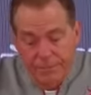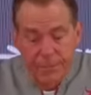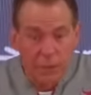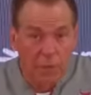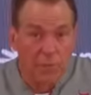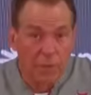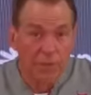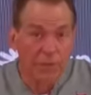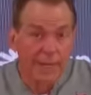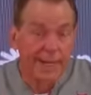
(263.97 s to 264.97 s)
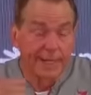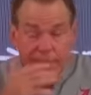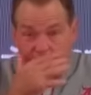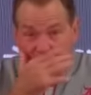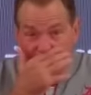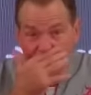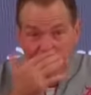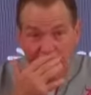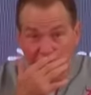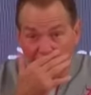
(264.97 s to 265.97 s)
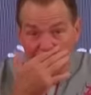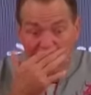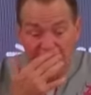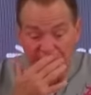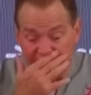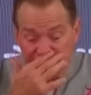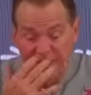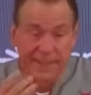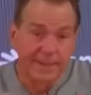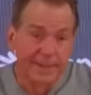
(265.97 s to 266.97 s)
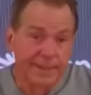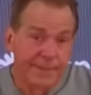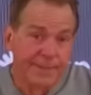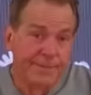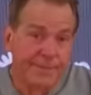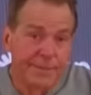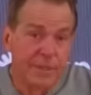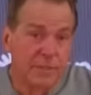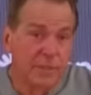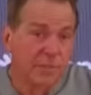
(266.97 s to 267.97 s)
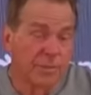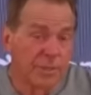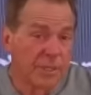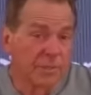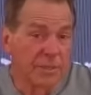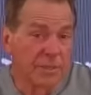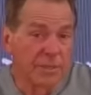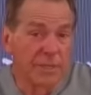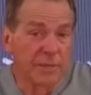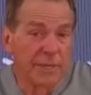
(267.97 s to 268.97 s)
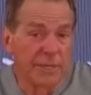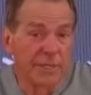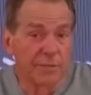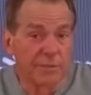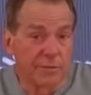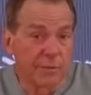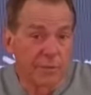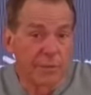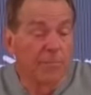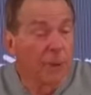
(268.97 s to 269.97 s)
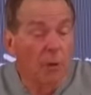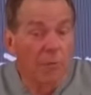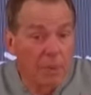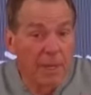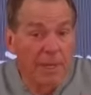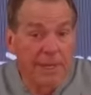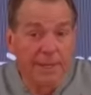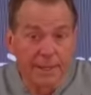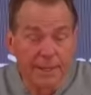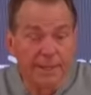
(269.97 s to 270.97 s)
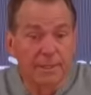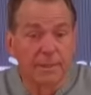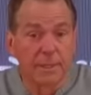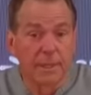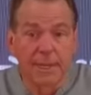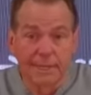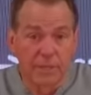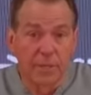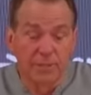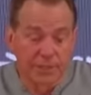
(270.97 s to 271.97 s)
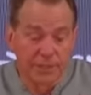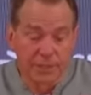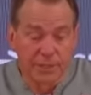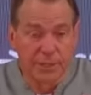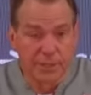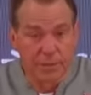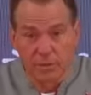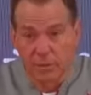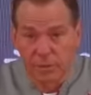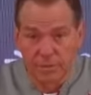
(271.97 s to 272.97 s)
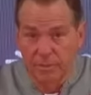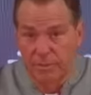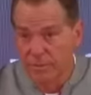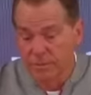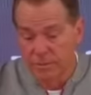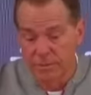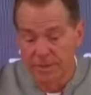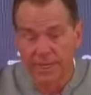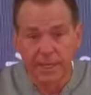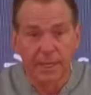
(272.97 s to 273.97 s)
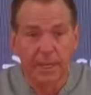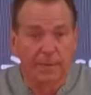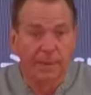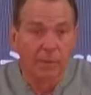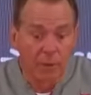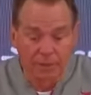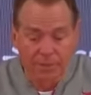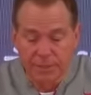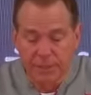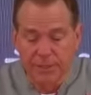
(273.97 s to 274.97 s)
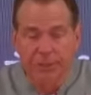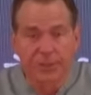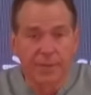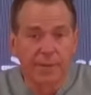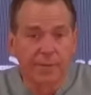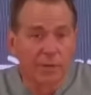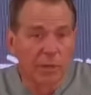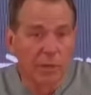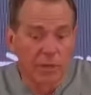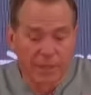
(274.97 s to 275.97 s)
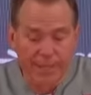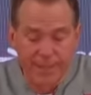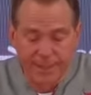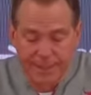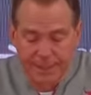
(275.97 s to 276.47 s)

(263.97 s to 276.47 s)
you know, both guys have played well enough that there should be some consideration for them both playing at some position or splitting time at one position, however you want to look at it.